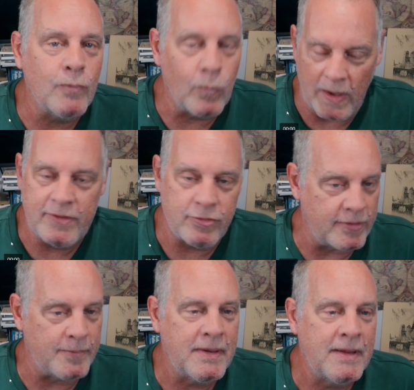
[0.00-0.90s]
wet
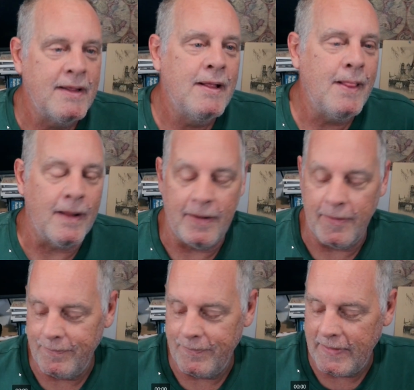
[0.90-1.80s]
dream.
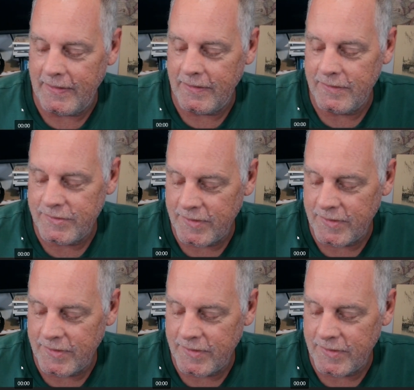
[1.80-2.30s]
It is